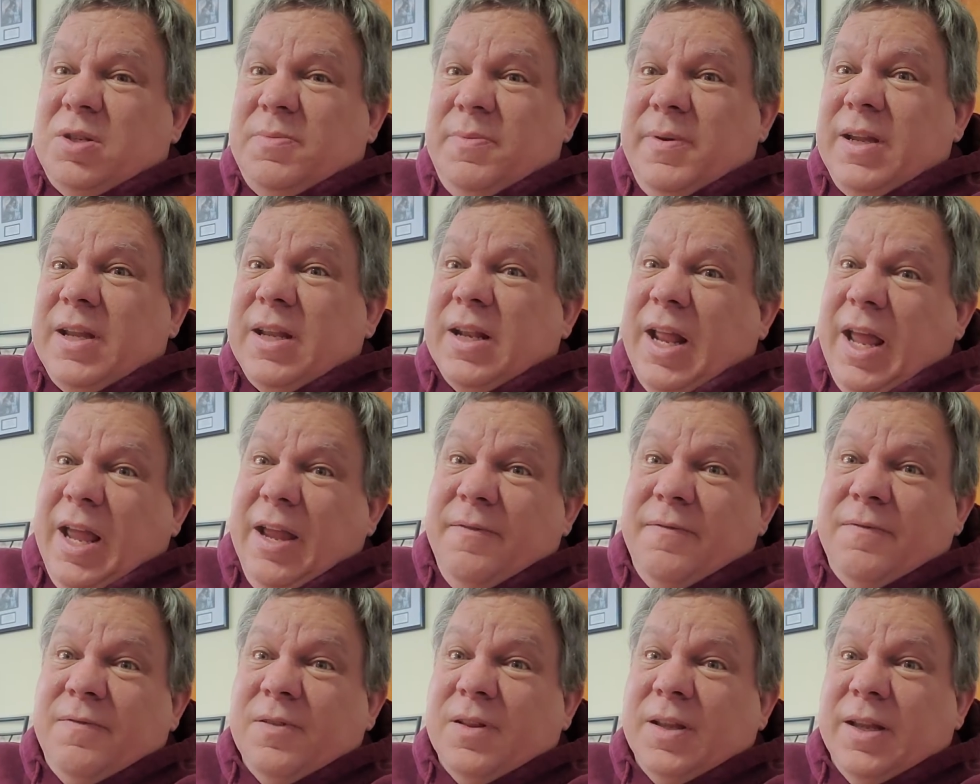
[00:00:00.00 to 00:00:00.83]
speaking
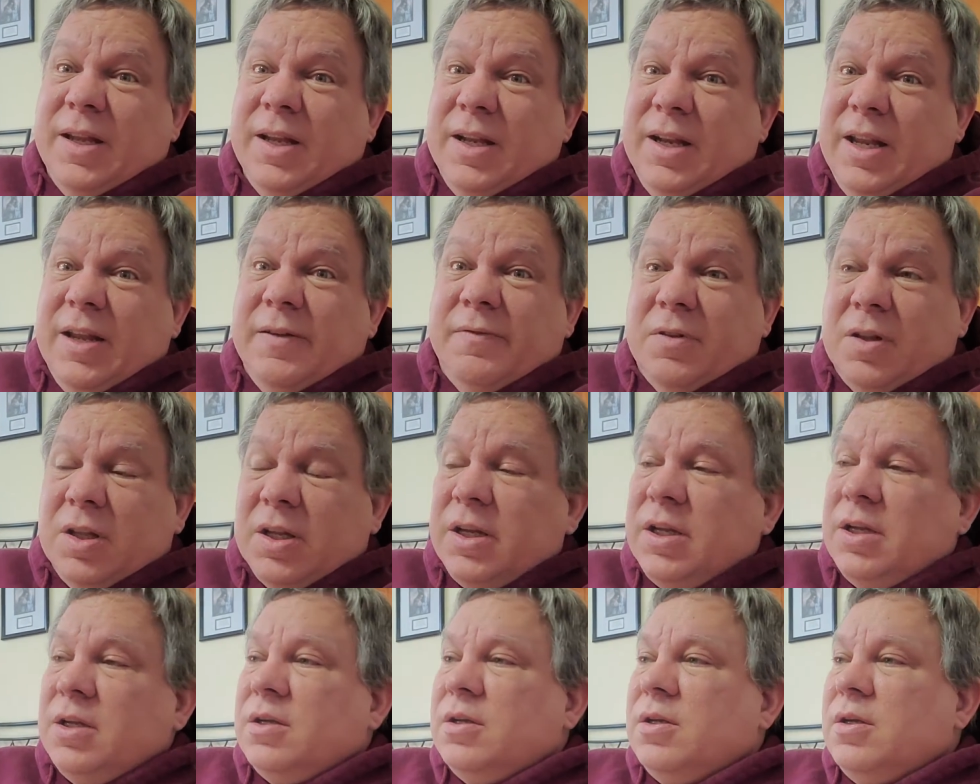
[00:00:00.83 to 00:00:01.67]
hatefully and
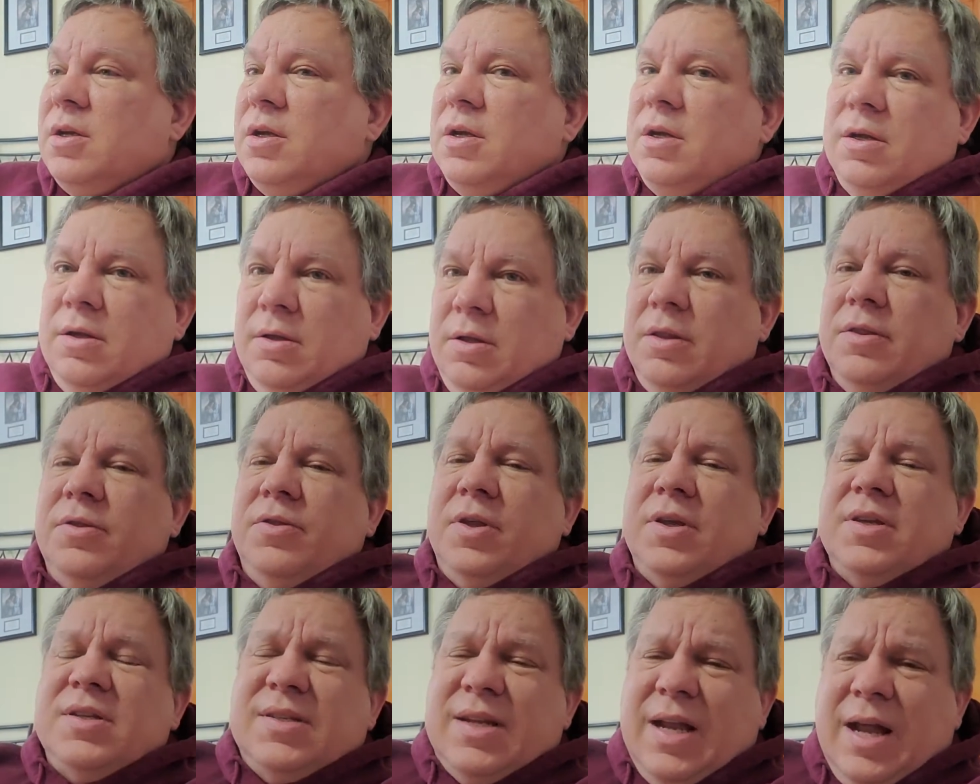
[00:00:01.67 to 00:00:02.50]
evilly.
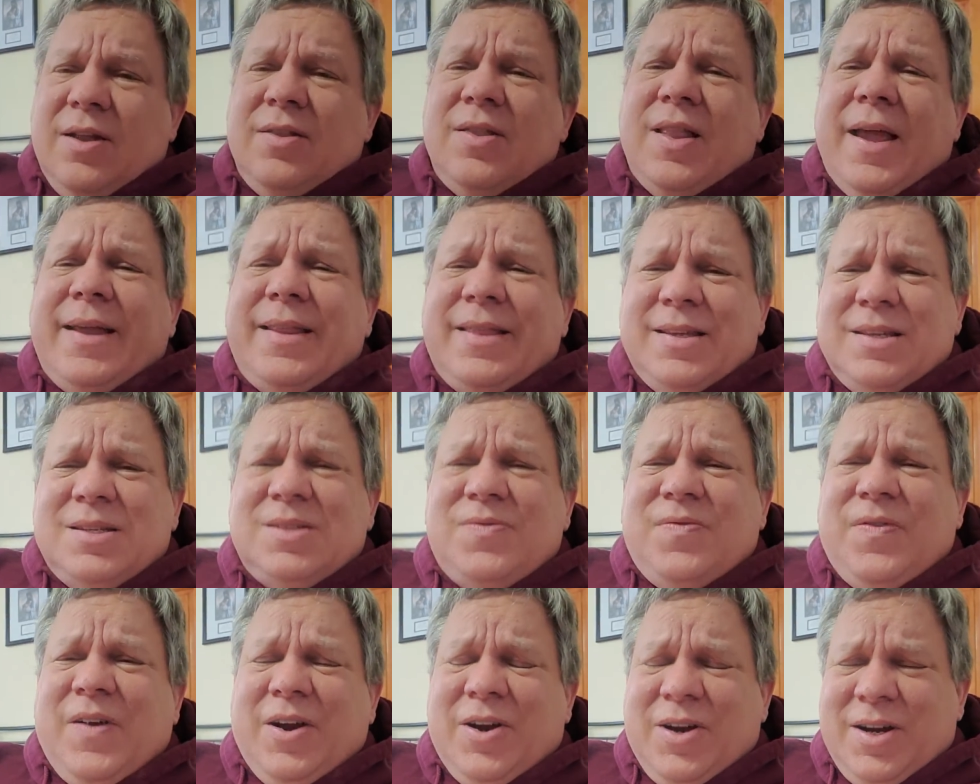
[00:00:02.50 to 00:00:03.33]
They sound like this
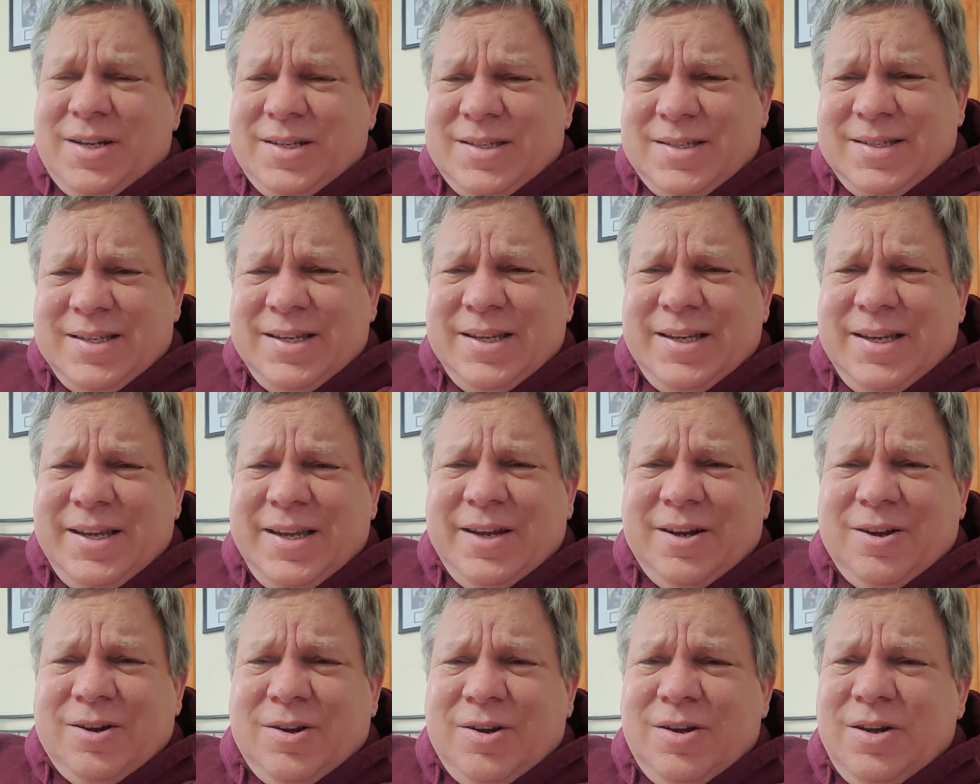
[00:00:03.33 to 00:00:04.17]
Pharisee
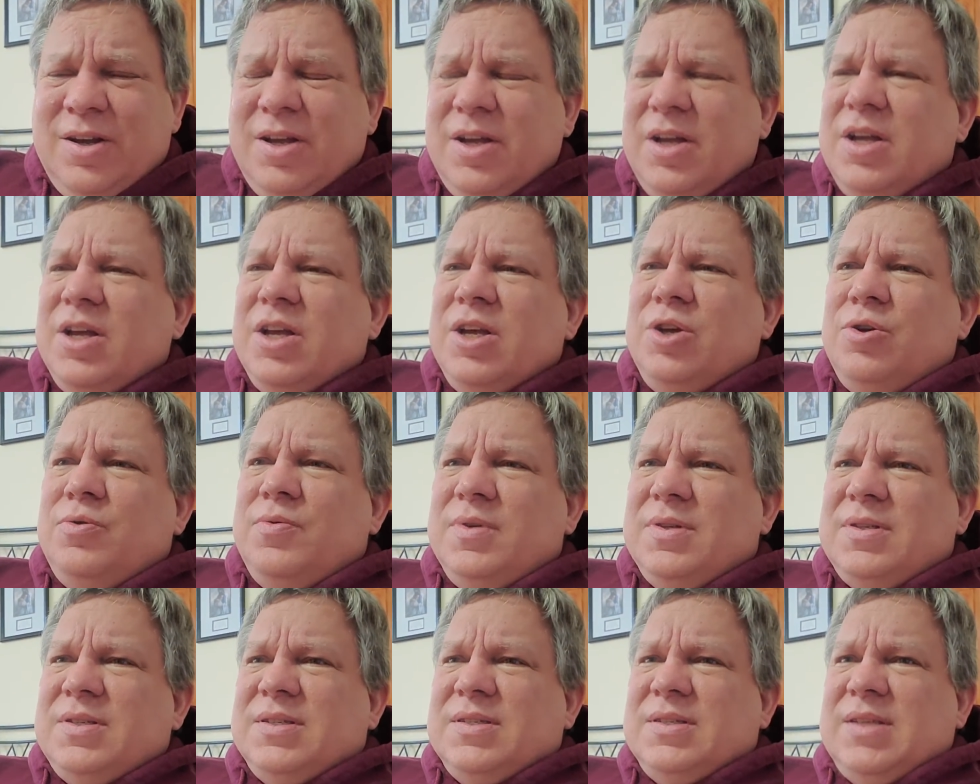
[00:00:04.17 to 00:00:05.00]
here who
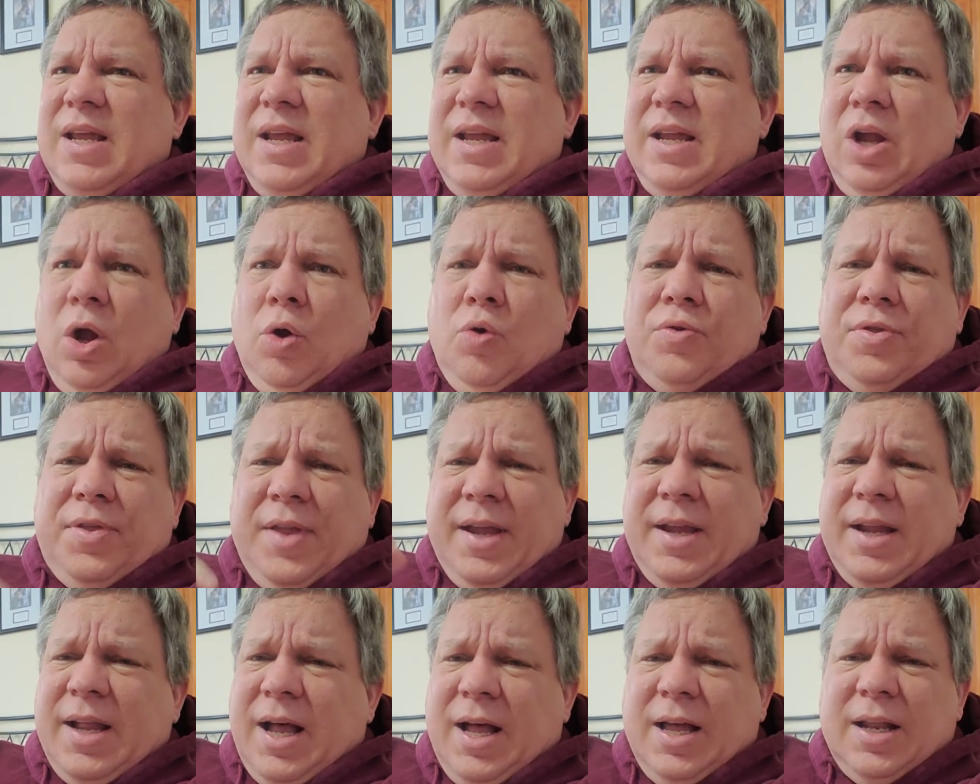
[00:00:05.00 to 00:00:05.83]
is saying, Oh,
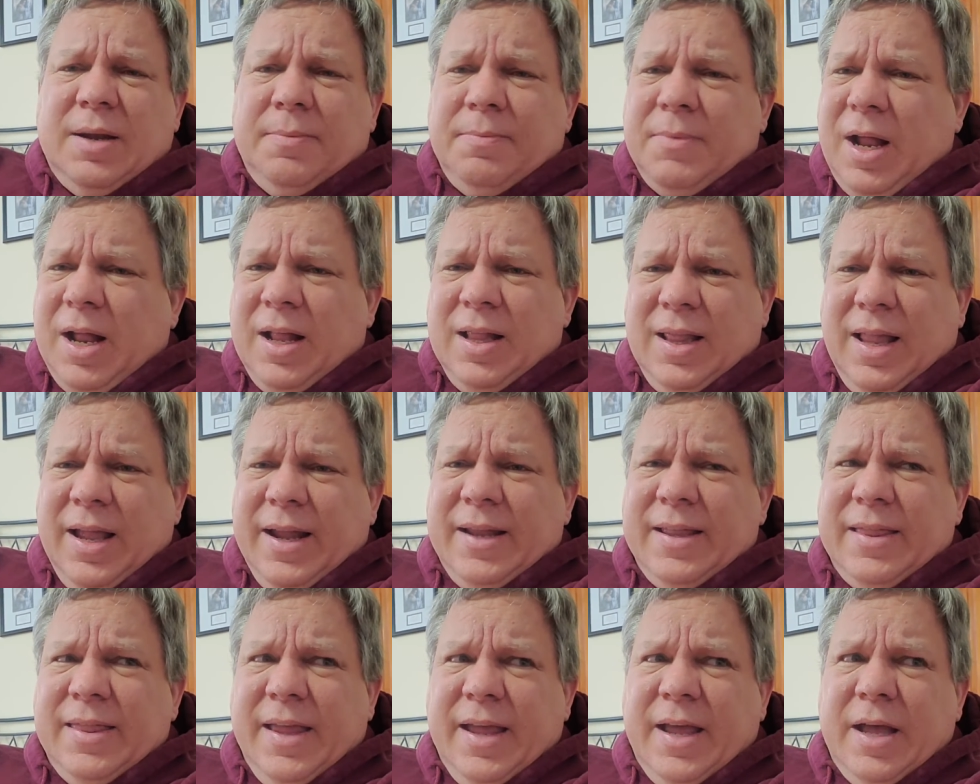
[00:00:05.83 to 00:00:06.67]
thank God I'm not
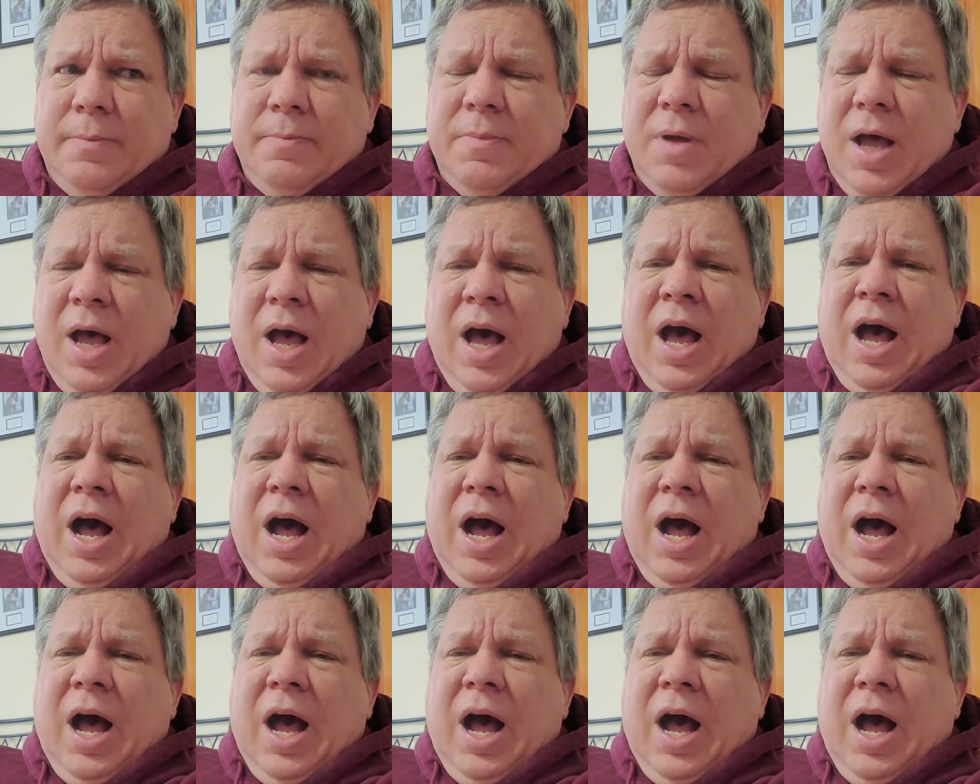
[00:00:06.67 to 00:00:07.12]
like them.